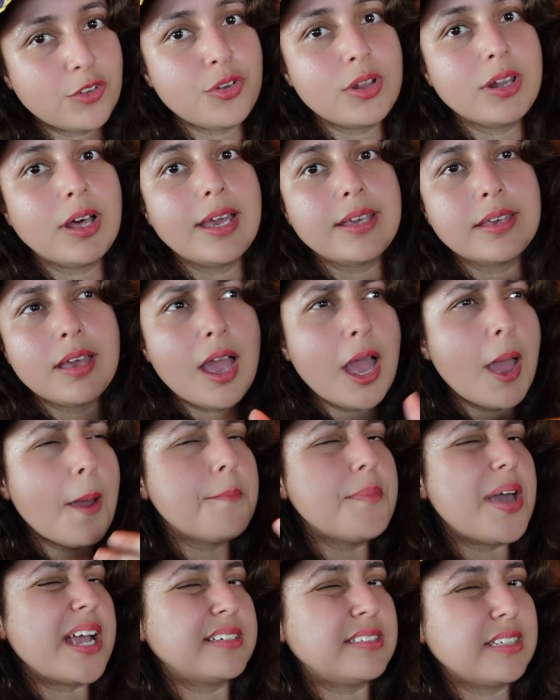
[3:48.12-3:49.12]
if you like
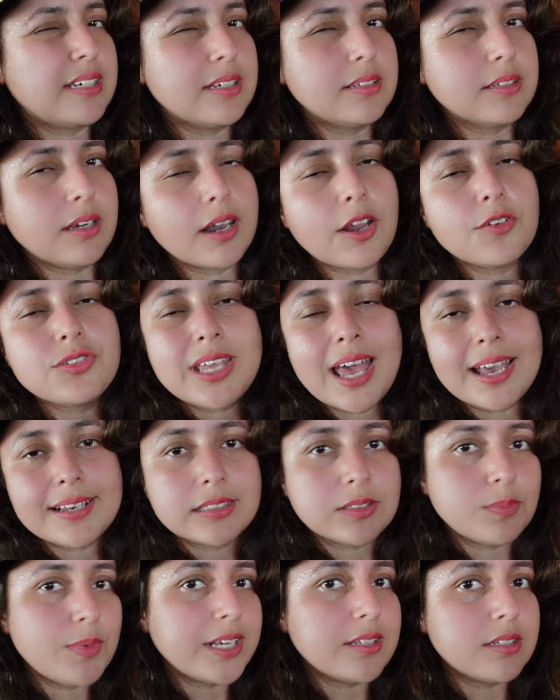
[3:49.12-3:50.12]
Mexican kind of
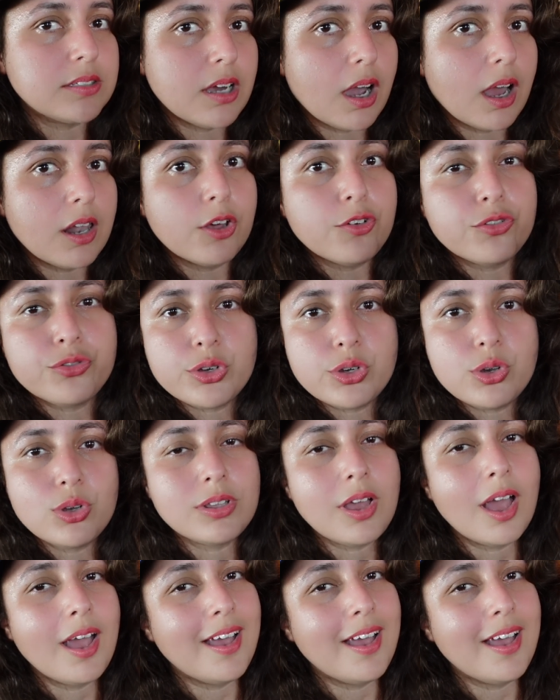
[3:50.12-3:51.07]
Tex-Mex style of food,